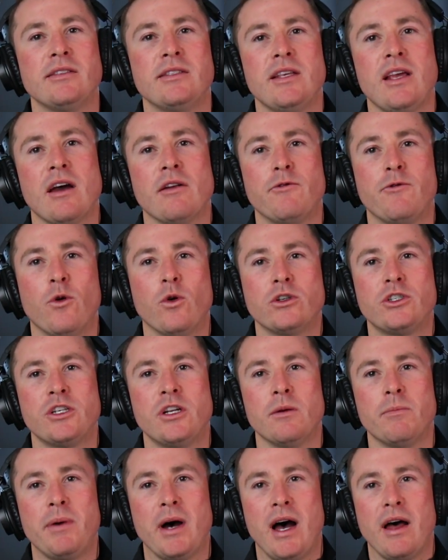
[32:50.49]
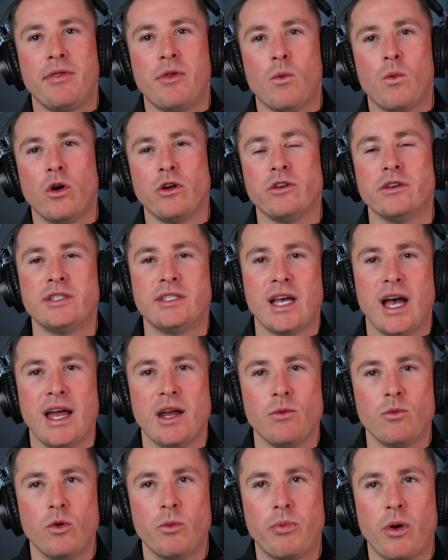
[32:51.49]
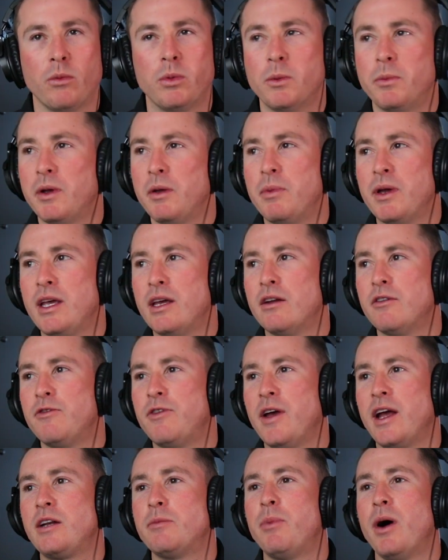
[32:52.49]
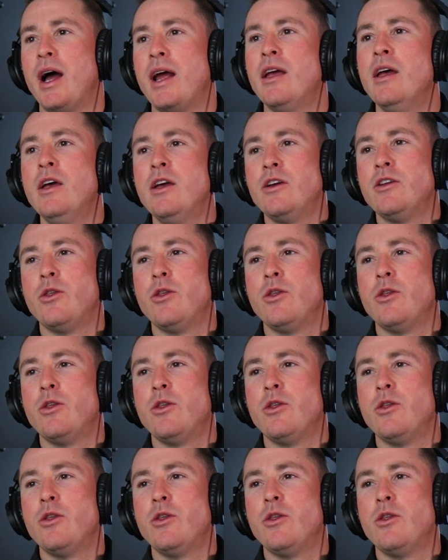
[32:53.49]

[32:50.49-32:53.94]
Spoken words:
is the unfortunate part that what you're saying will probably be in effect by